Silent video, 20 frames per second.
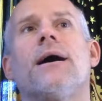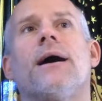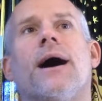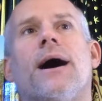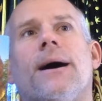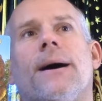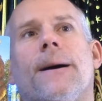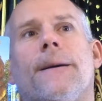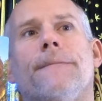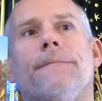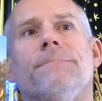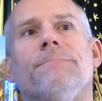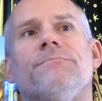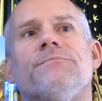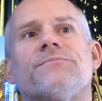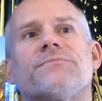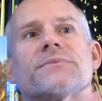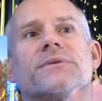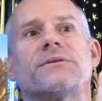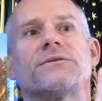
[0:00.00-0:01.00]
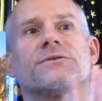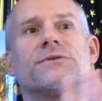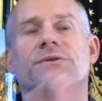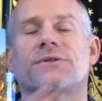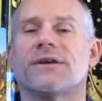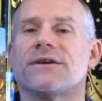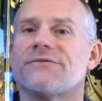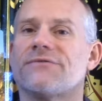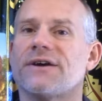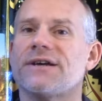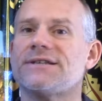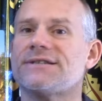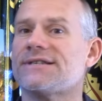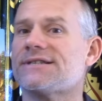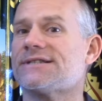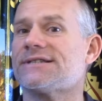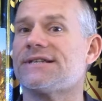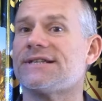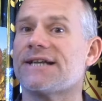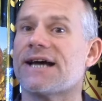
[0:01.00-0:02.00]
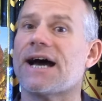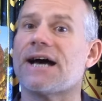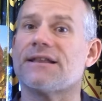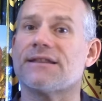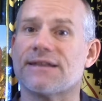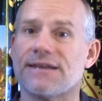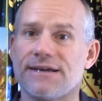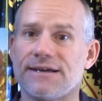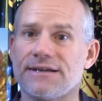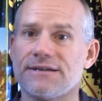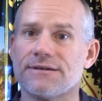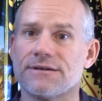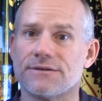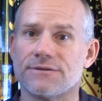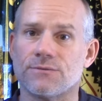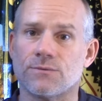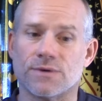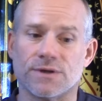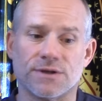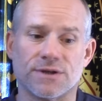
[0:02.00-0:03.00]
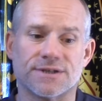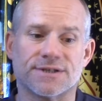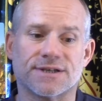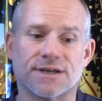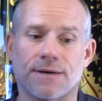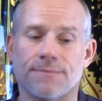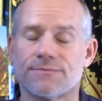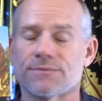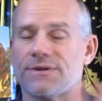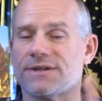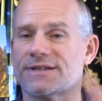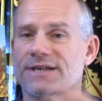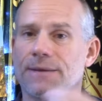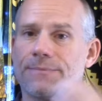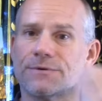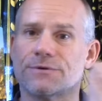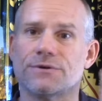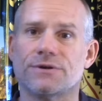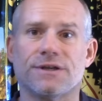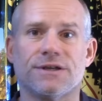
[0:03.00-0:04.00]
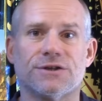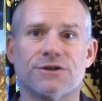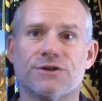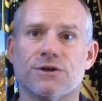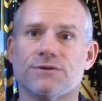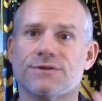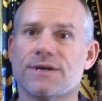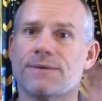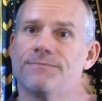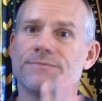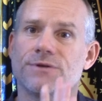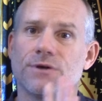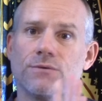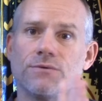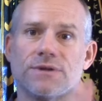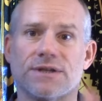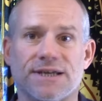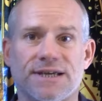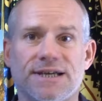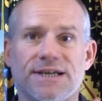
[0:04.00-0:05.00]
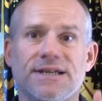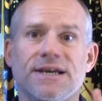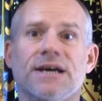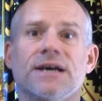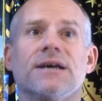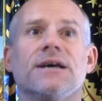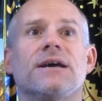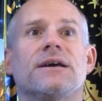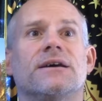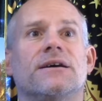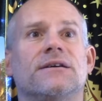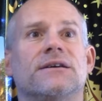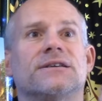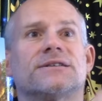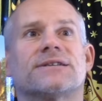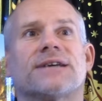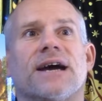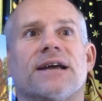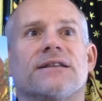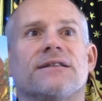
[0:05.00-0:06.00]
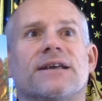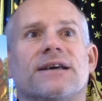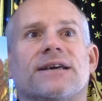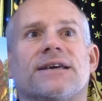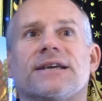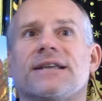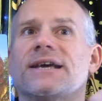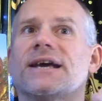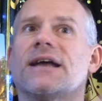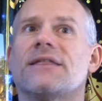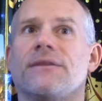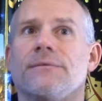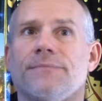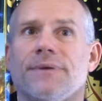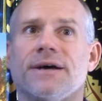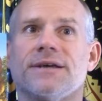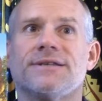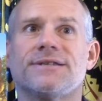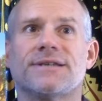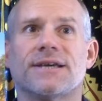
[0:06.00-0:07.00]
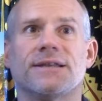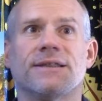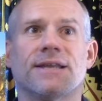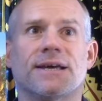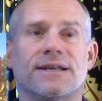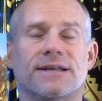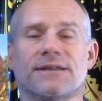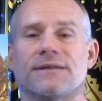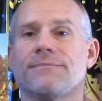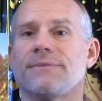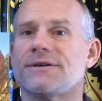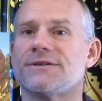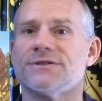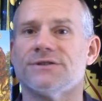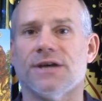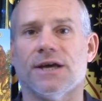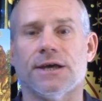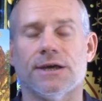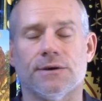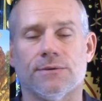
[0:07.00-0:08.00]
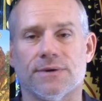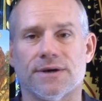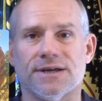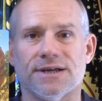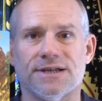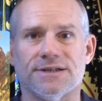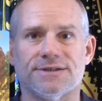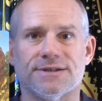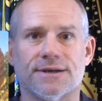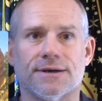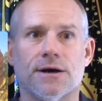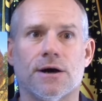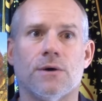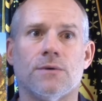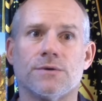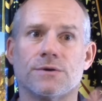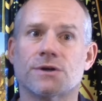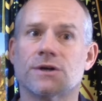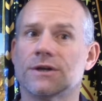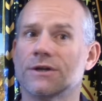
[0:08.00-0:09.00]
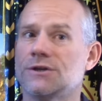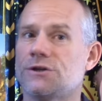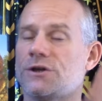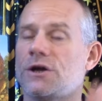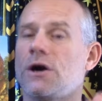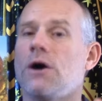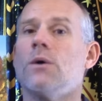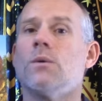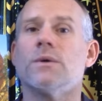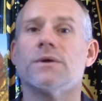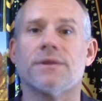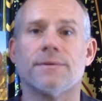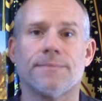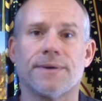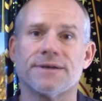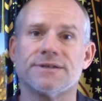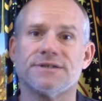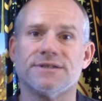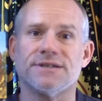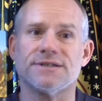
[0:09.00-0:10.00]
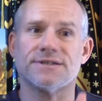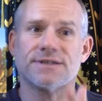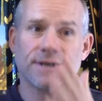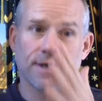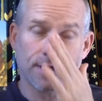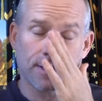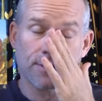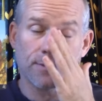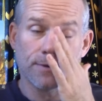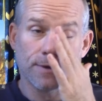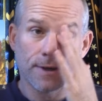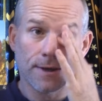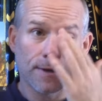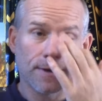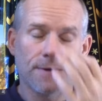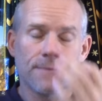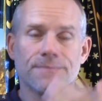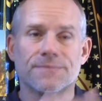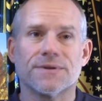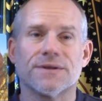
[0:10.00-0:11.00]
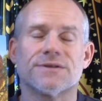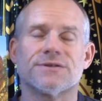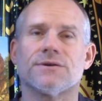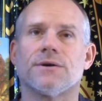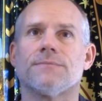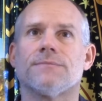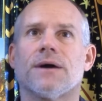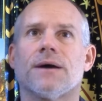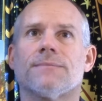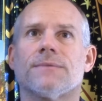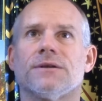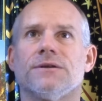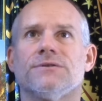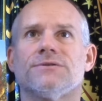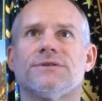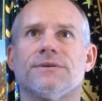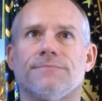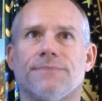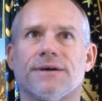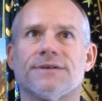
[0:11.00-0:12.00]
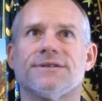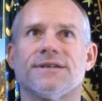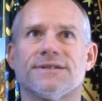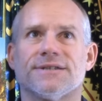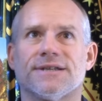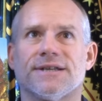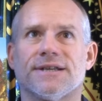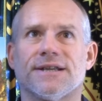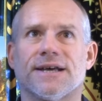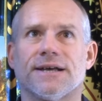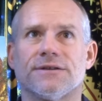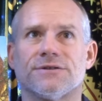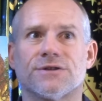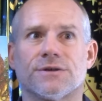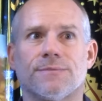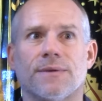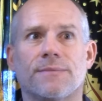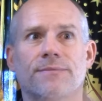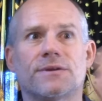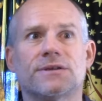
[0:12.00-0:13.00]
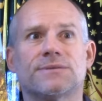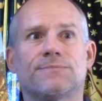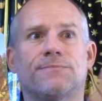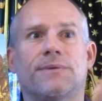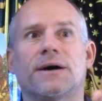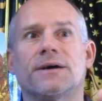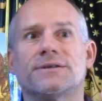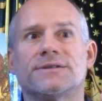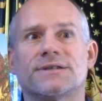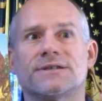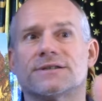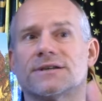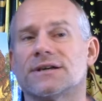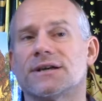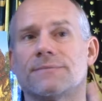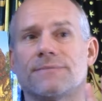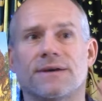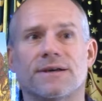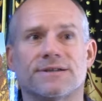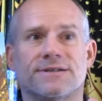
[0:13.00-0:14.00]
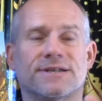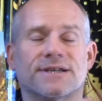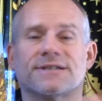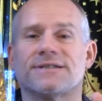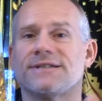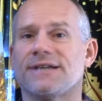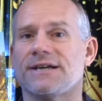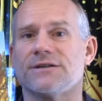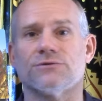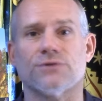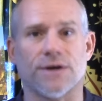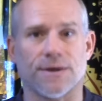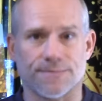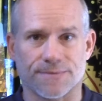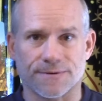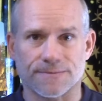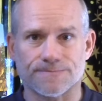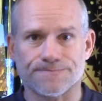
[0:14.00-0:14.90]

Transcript: Um, so the advice is to not lead. When this, come, when this opportunity shows up, don't lead. It's kind of like getting on the bus and letting the bus take you where it needs to go. You're going to know where the bus needs to go. So I'm, I'm going to use the bus as an analogy. Maybe this bus is going to be a six-day trip.